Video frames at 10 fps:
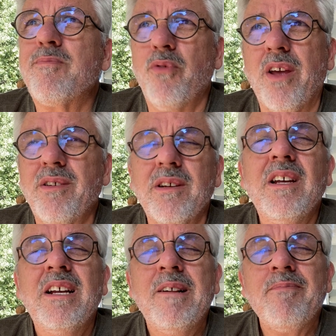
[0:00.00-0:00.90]
brother,
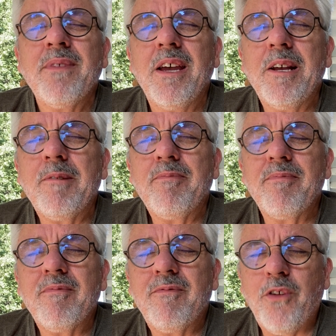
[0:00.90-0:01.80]

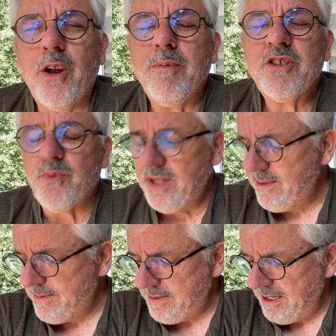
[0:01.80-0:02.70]
very much
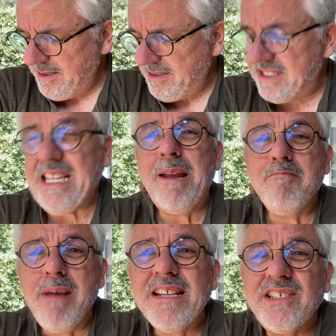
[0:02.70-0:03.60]
with the
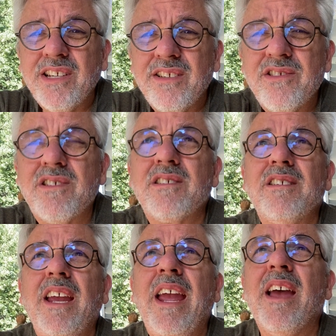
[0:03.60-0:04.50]
same
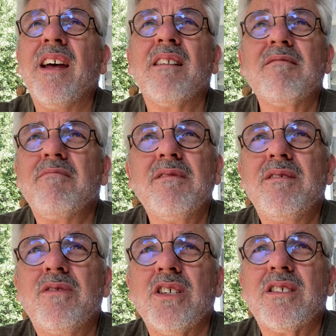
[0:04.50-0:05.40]
message, and
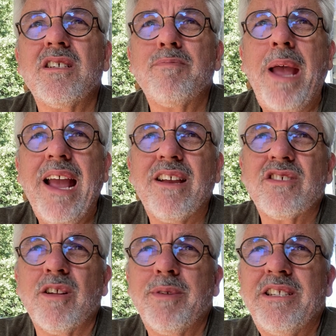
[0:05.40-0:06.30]
just
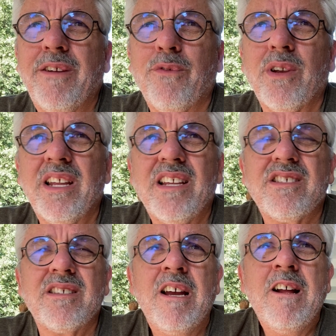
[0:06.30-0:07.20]
packaged a little bit differently.
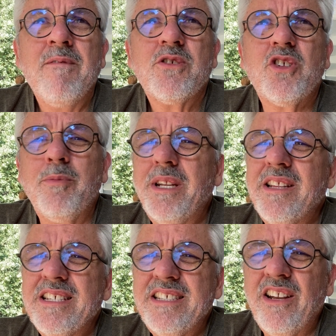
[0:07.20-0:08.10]
It's sermon
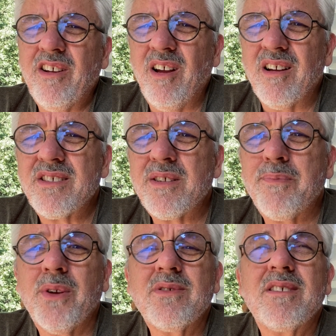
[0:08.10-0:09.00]
in the synagogue as
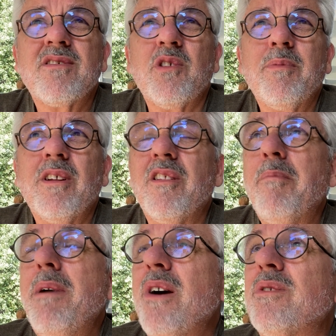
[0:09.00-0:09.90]
opposed to Sermon on the
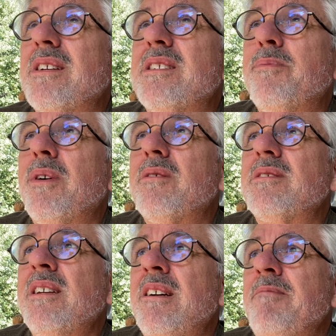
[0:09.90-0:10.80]
Mount, I
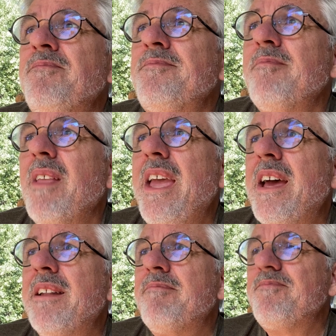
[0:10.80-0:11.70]
suppose.
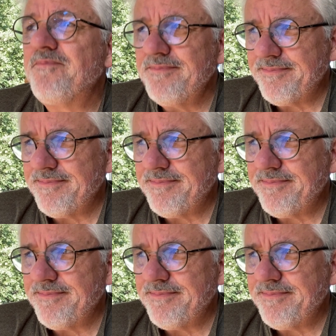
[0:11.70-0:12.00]
And